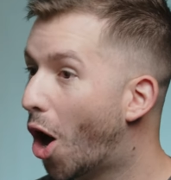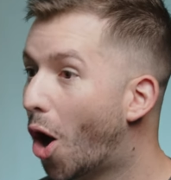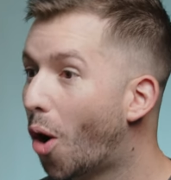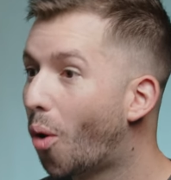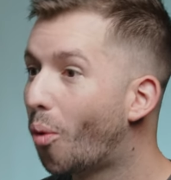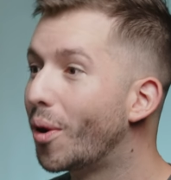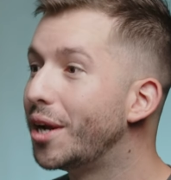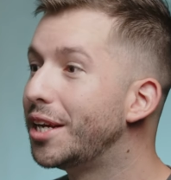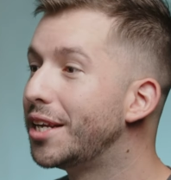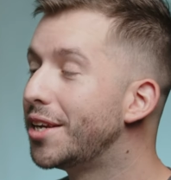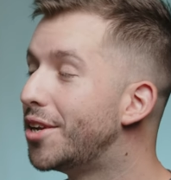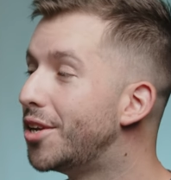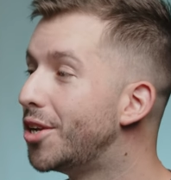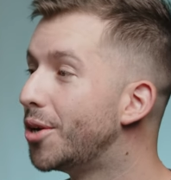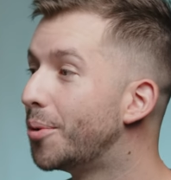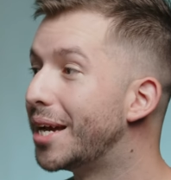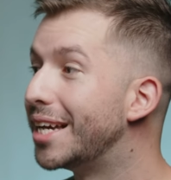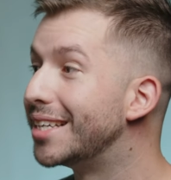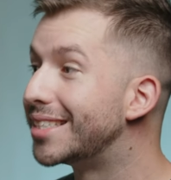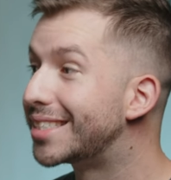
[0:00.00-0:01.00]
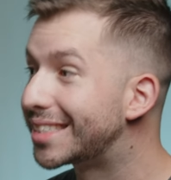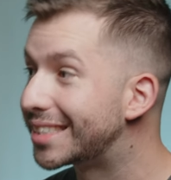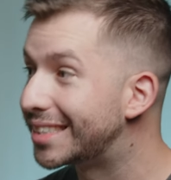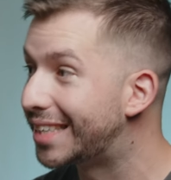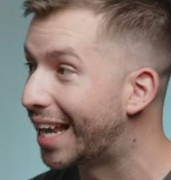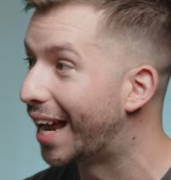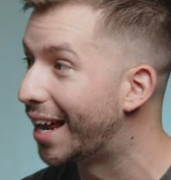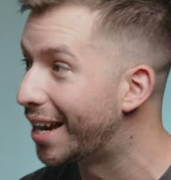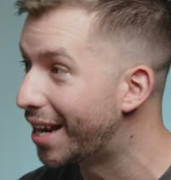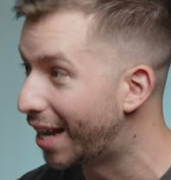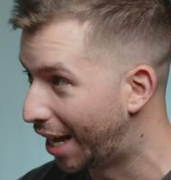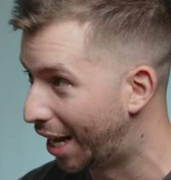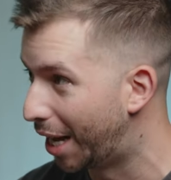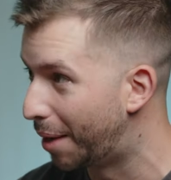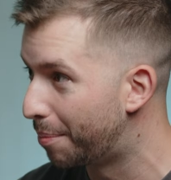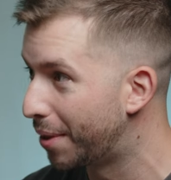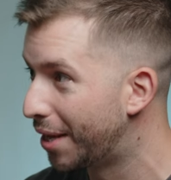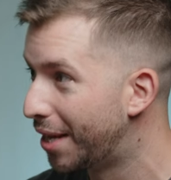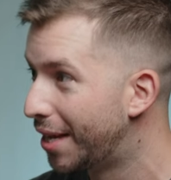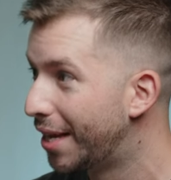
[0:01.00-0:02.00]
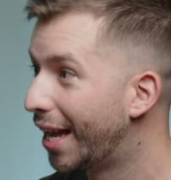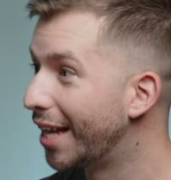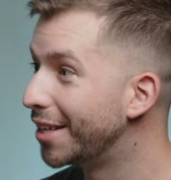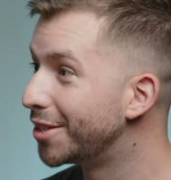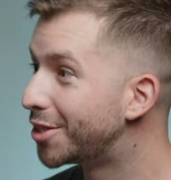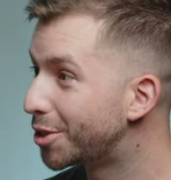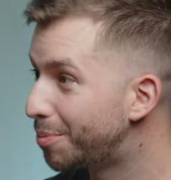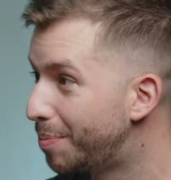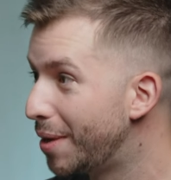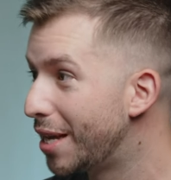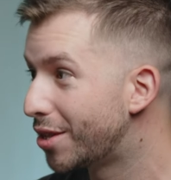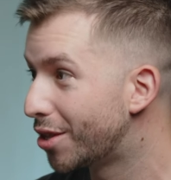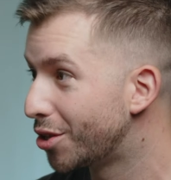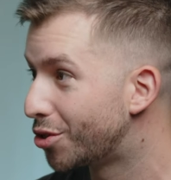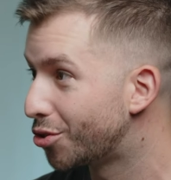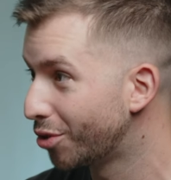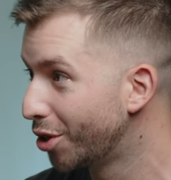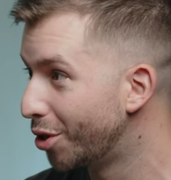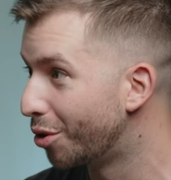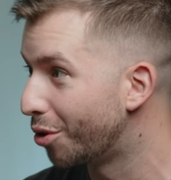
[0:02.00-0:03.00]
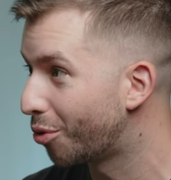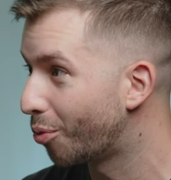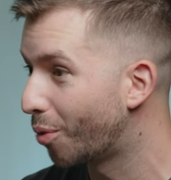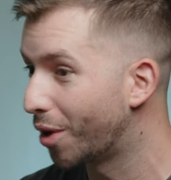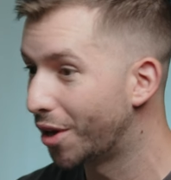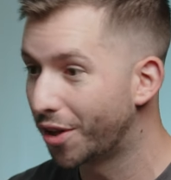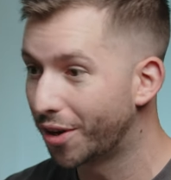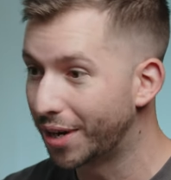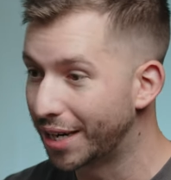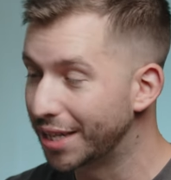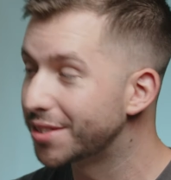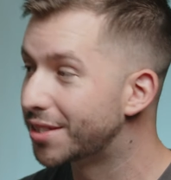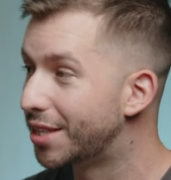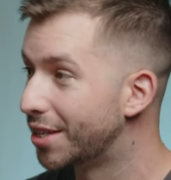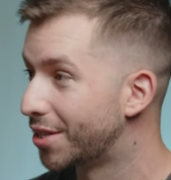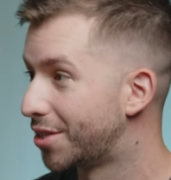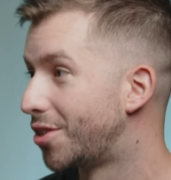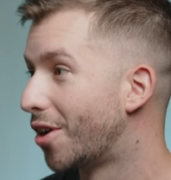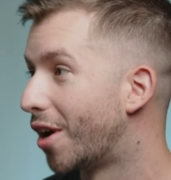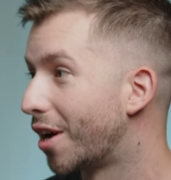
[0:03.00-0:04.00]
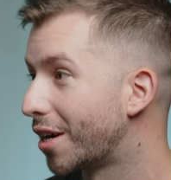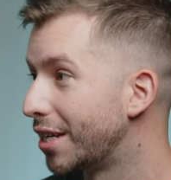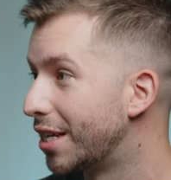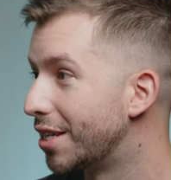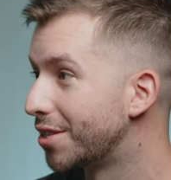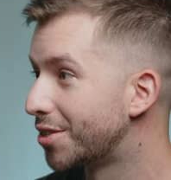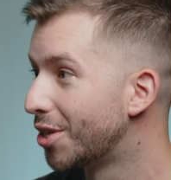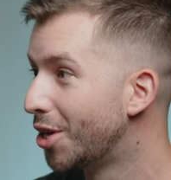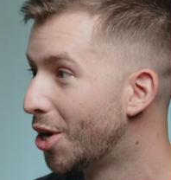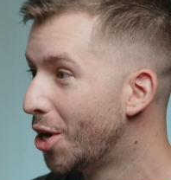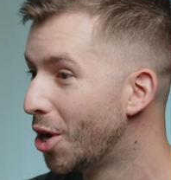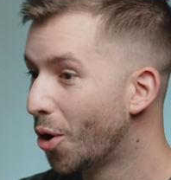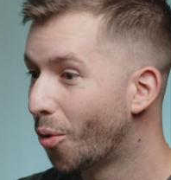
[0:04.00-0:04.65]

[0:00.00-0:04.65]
All we need to do is stand up and speak the truth where there is this darkness.